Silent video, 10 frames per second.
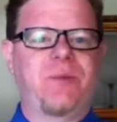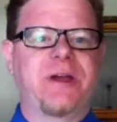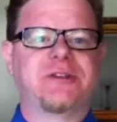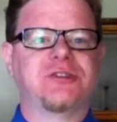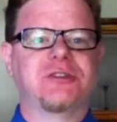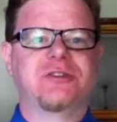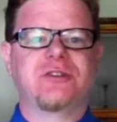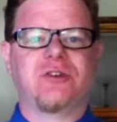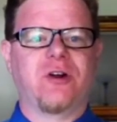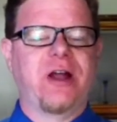Pictures
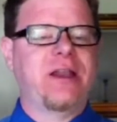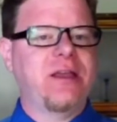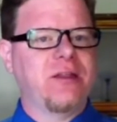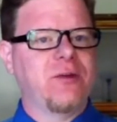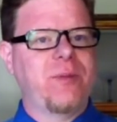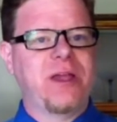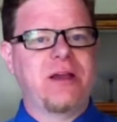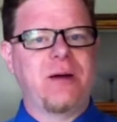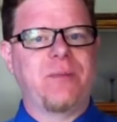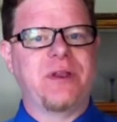or any other big
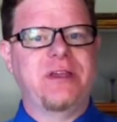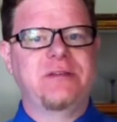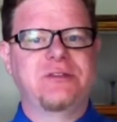company